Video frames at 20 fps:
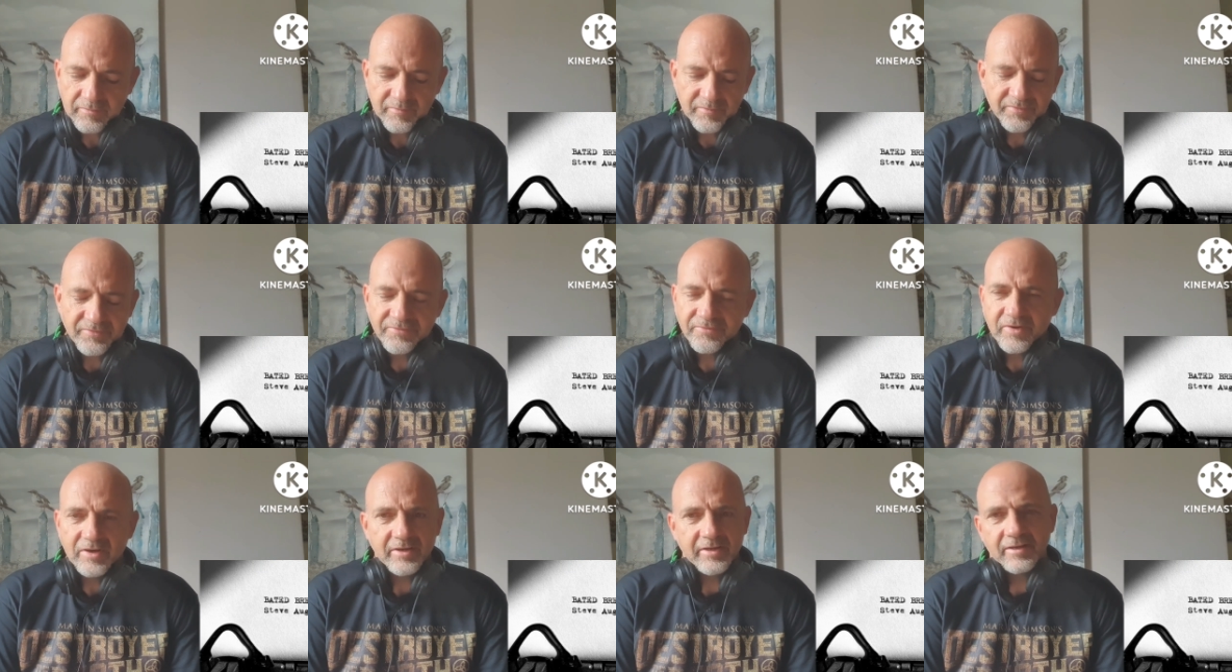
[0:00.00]

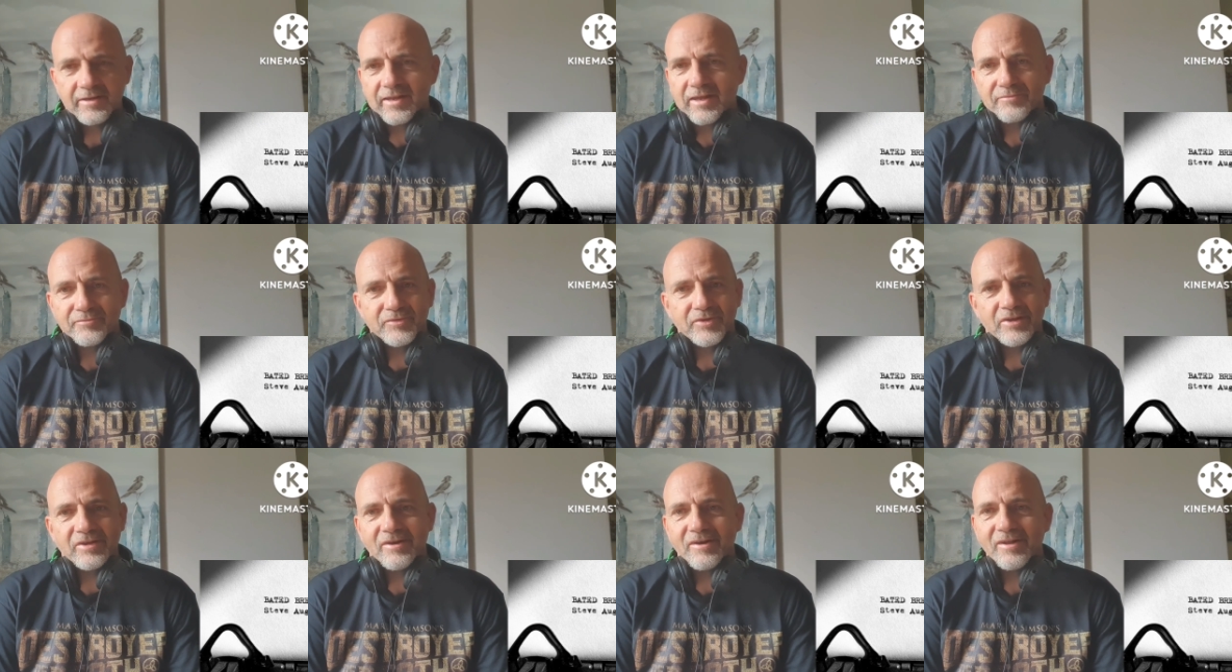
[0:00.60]
Fucking loved
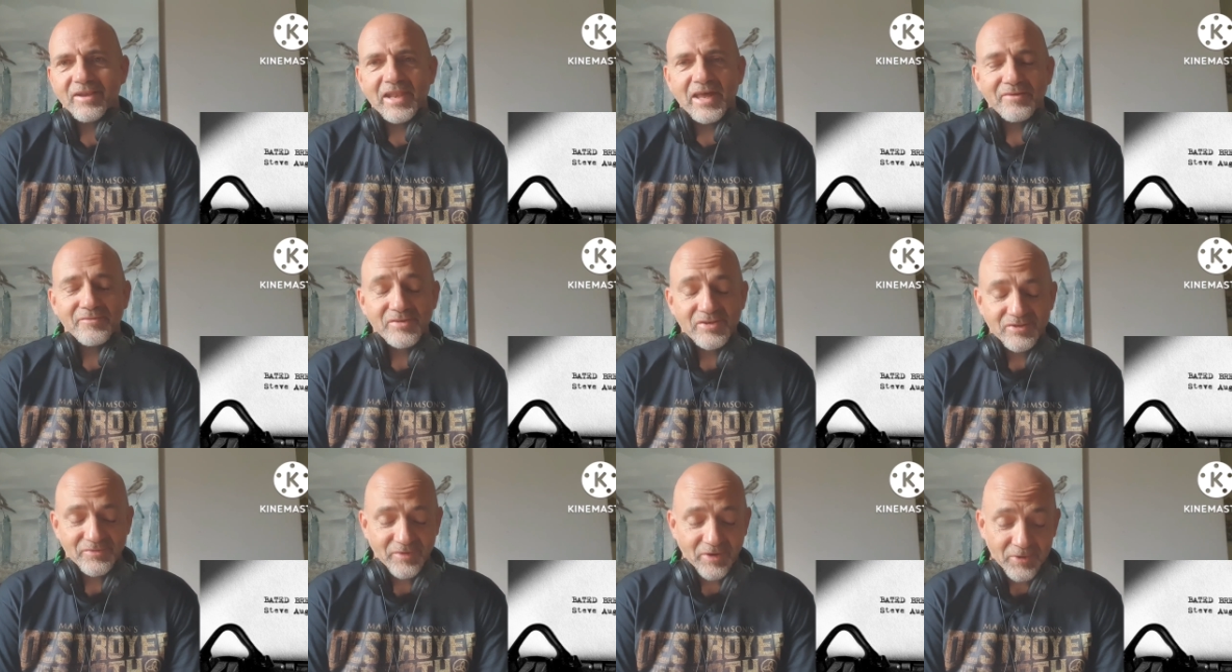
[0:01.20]
it. I love
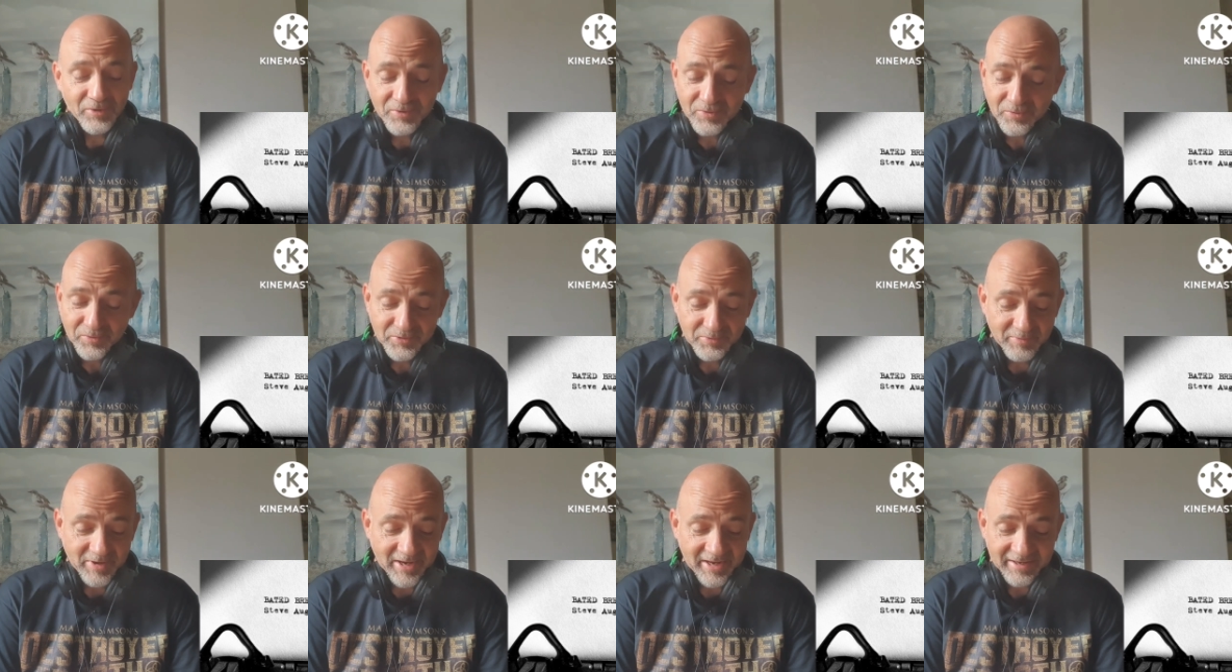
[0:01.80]
his
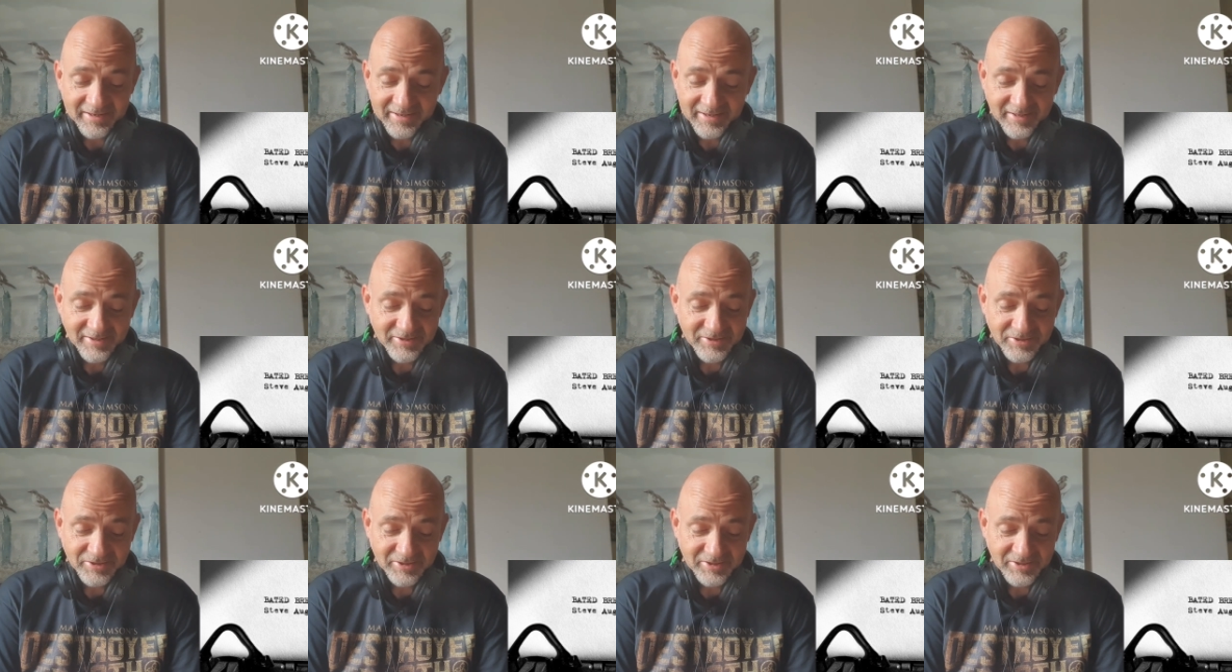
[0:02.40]
vocals, man. He's
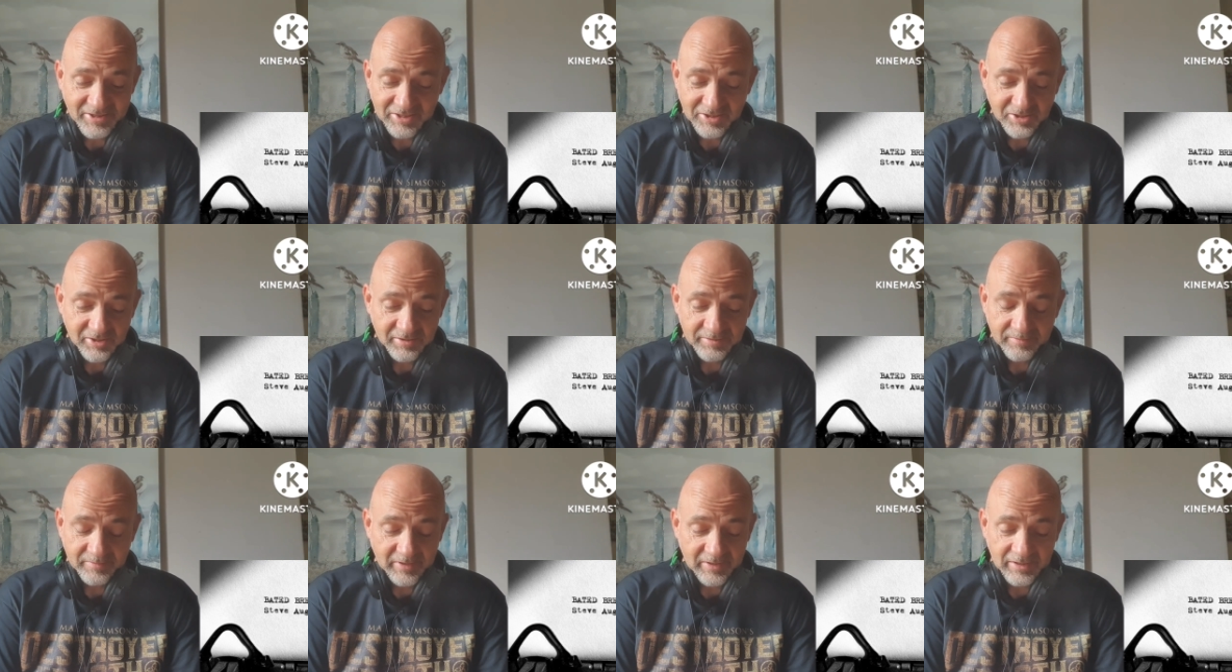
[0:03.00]
just such
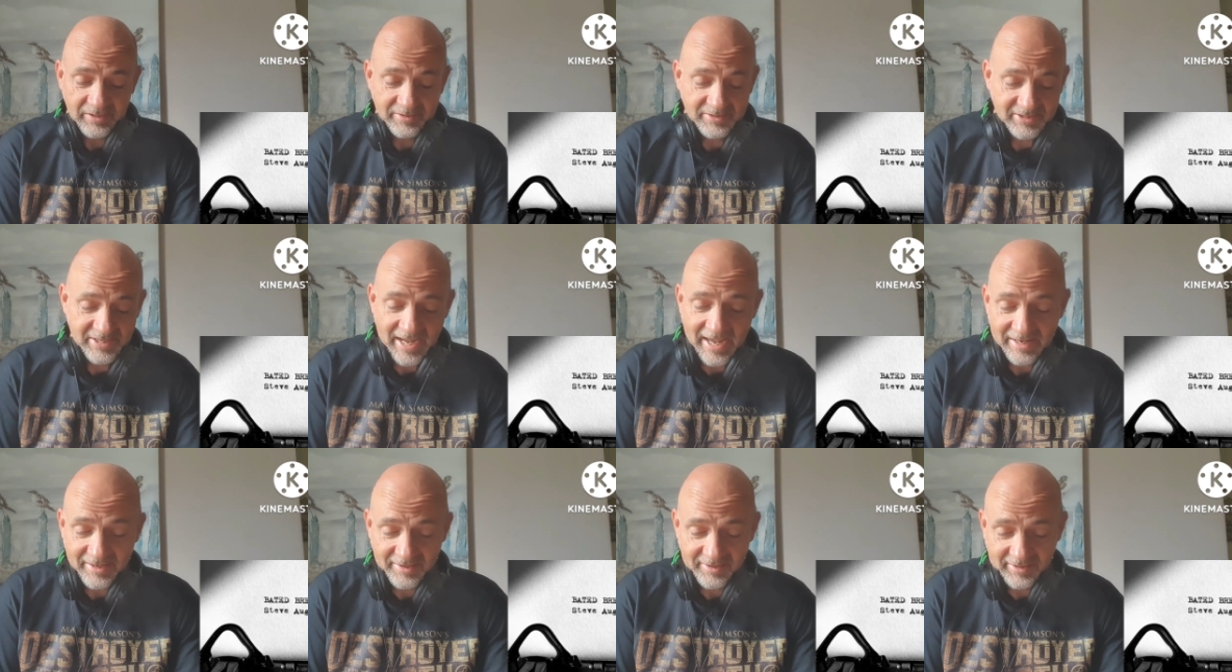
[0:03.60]
a
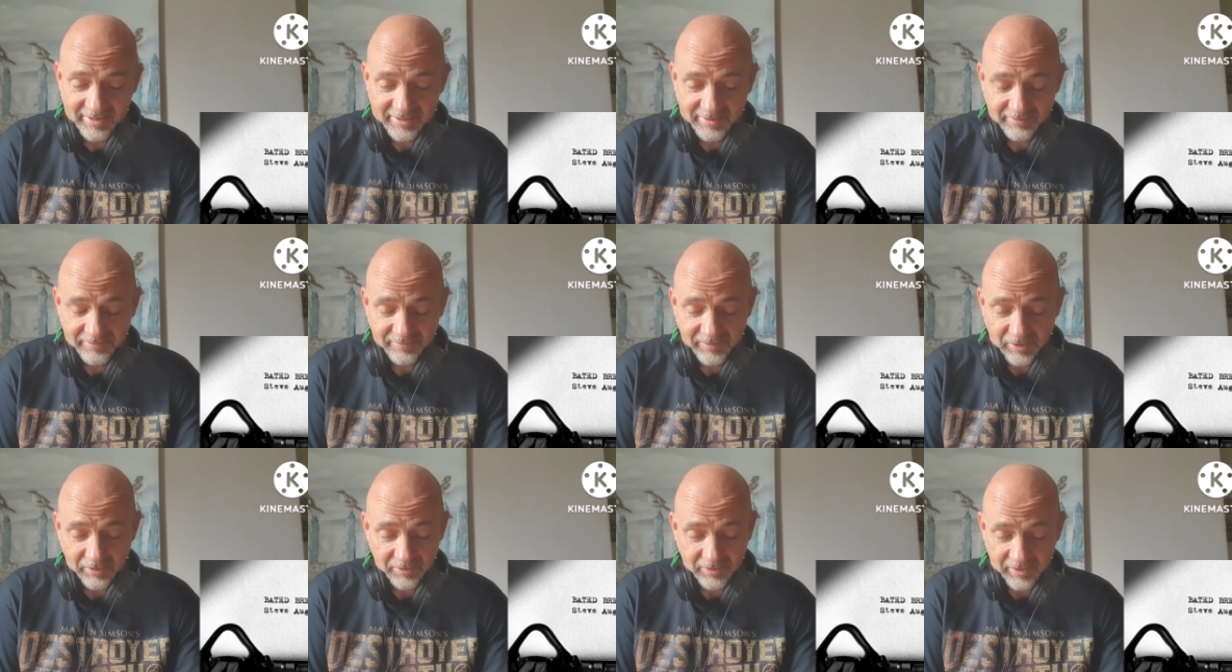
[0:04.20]
talented
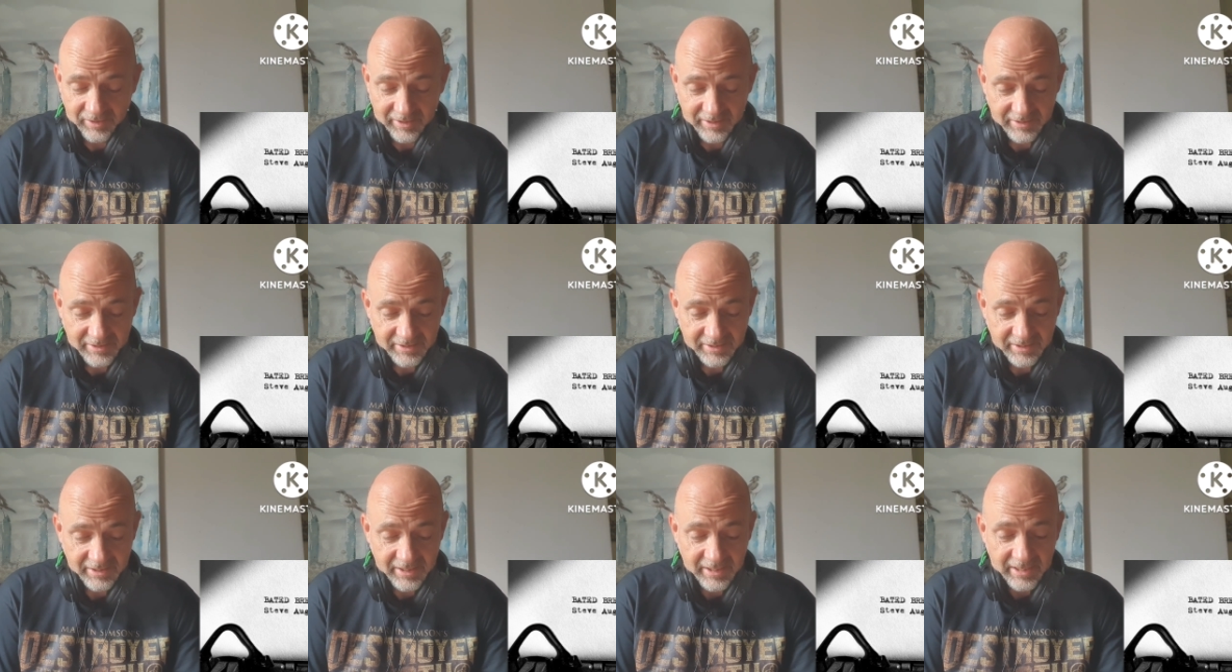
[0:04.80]
vocalist.